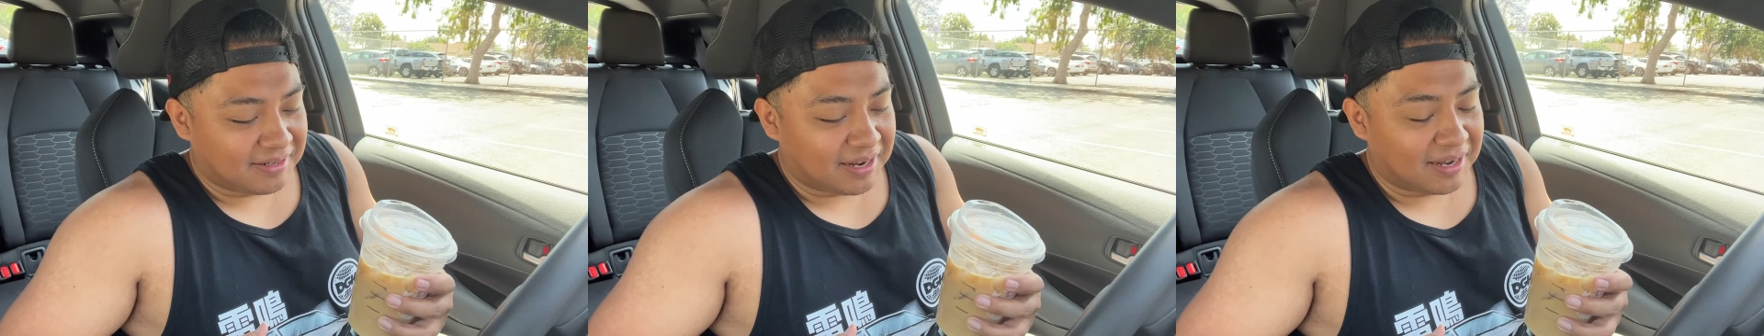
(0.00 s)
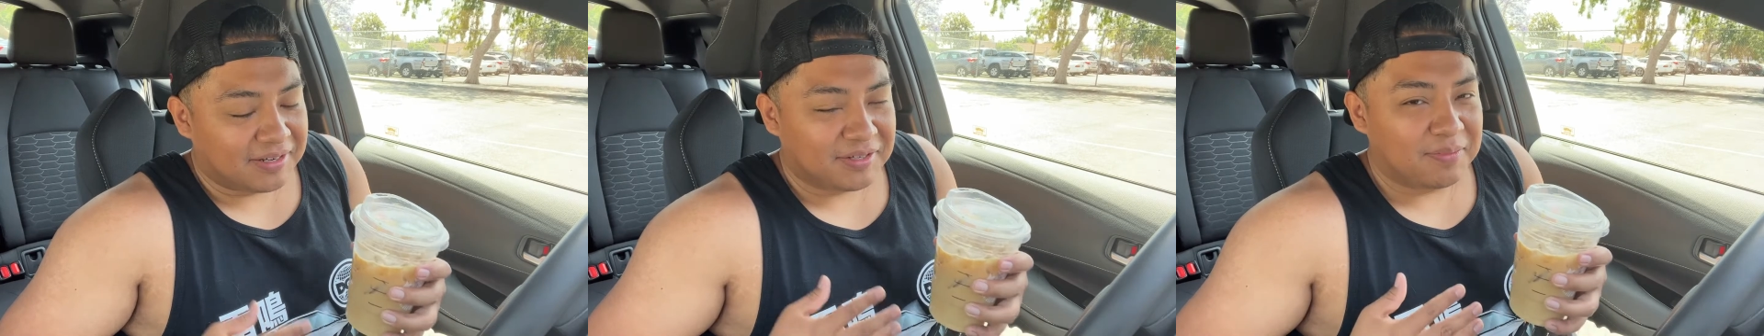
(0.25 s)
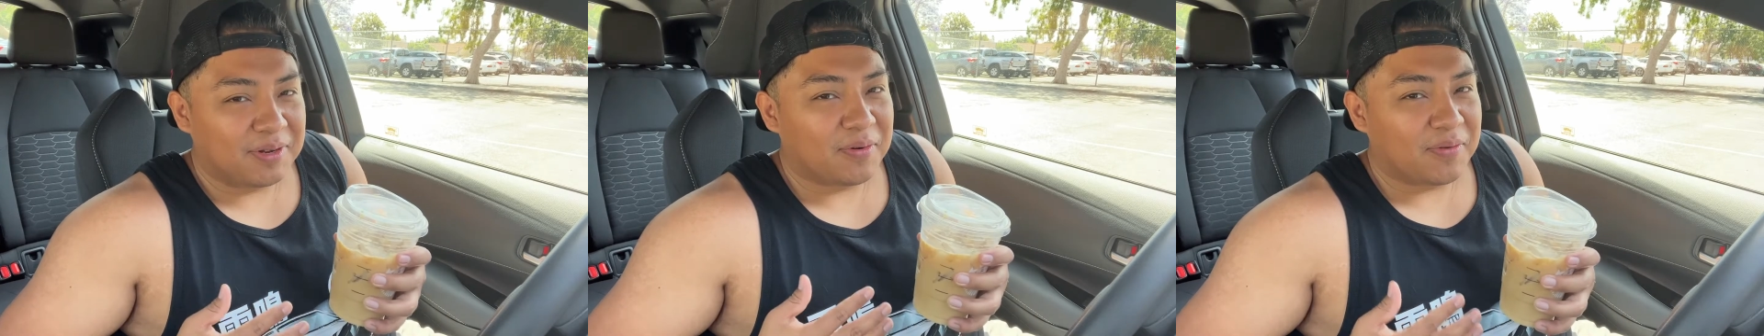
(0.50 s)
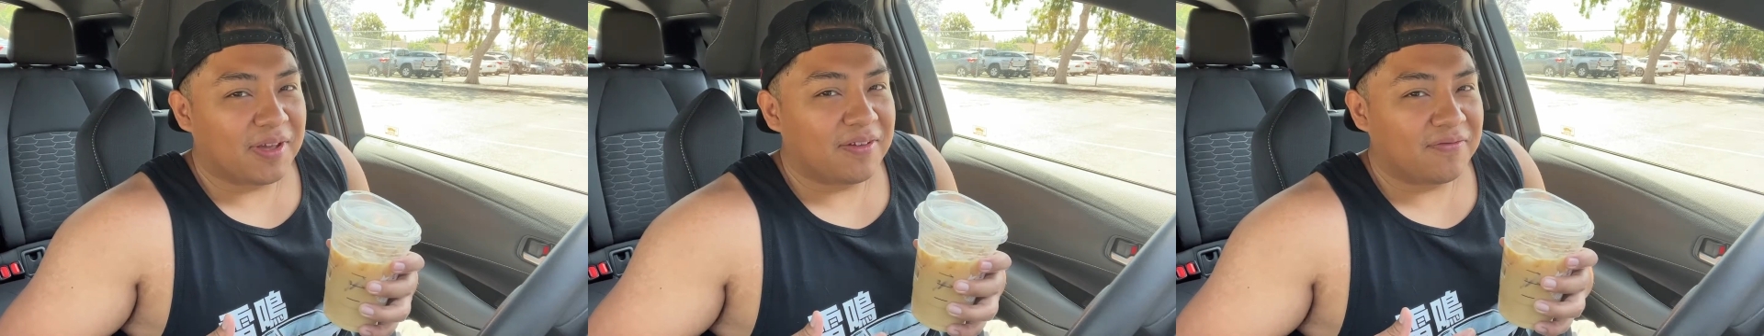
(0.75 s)
I just been
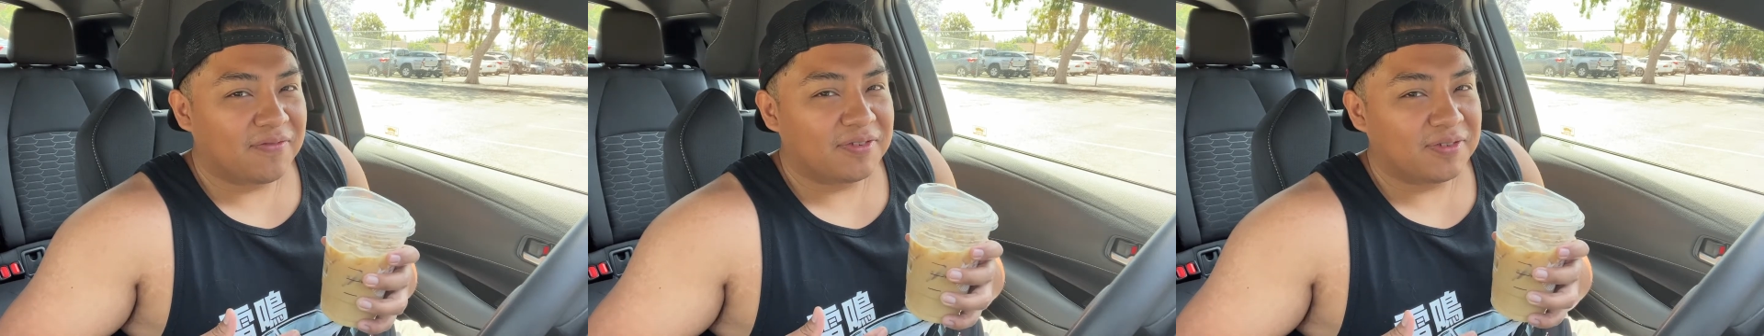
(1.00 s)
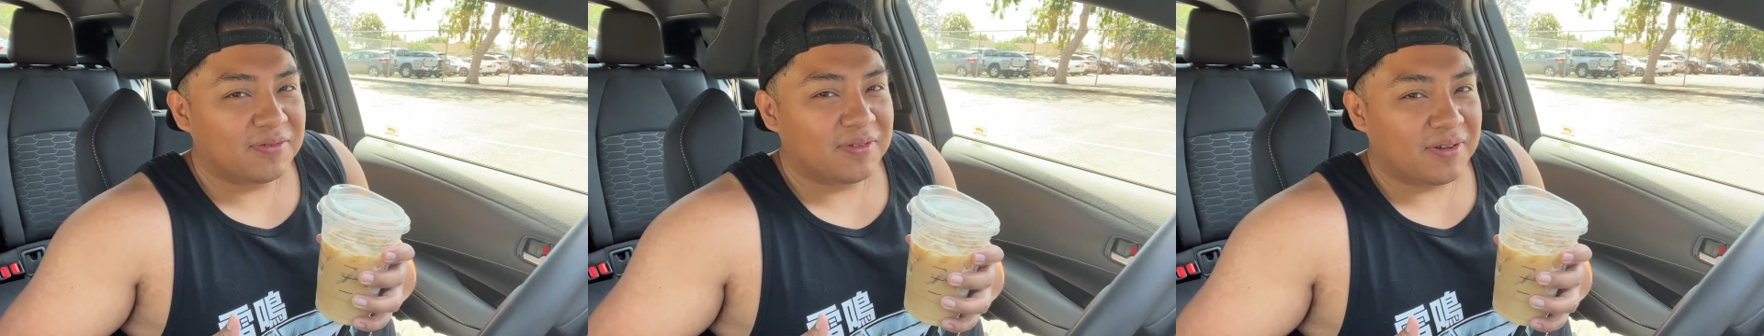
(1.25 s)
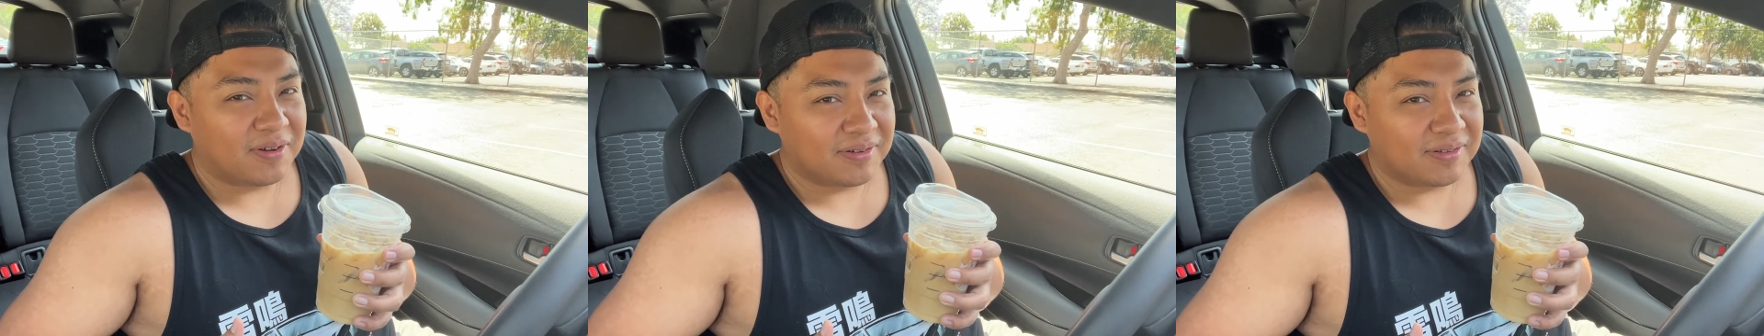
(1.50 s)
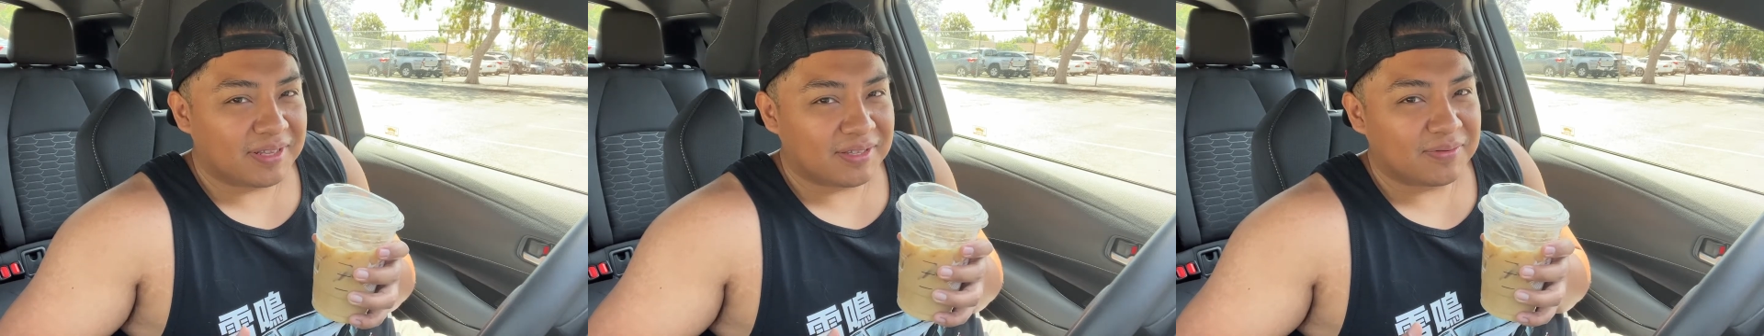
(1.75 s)
away for too
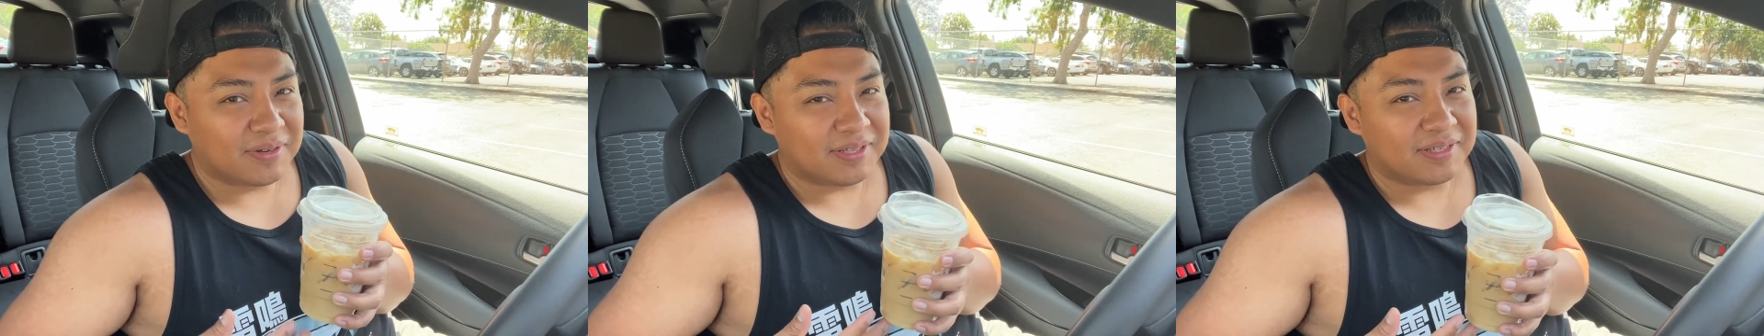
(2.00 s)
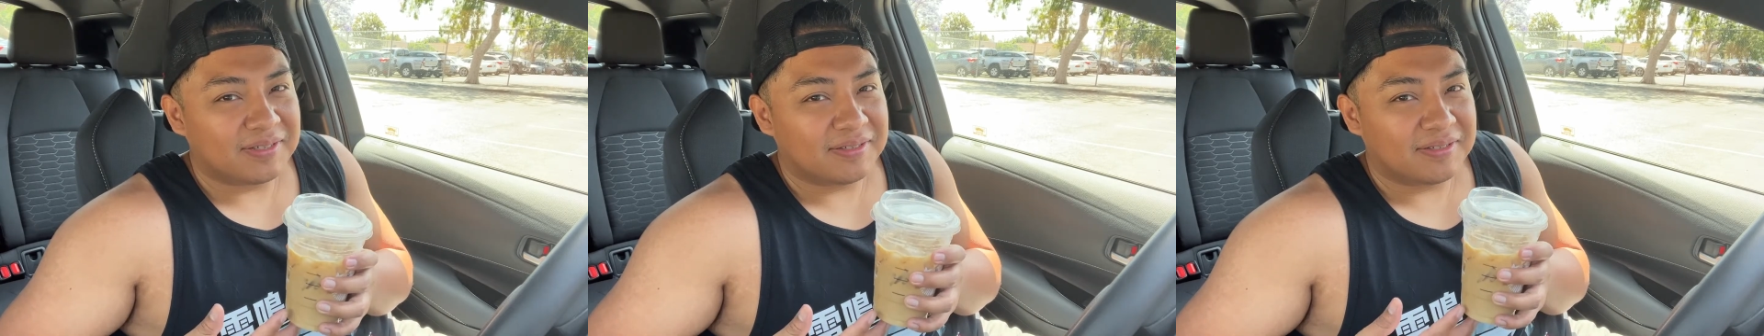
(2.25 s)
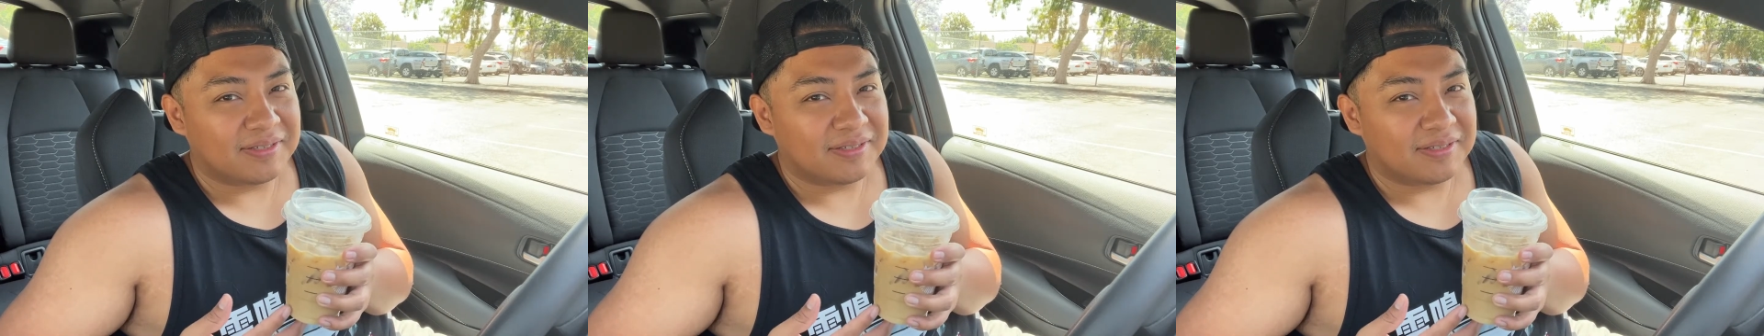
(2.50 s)
long. That's why this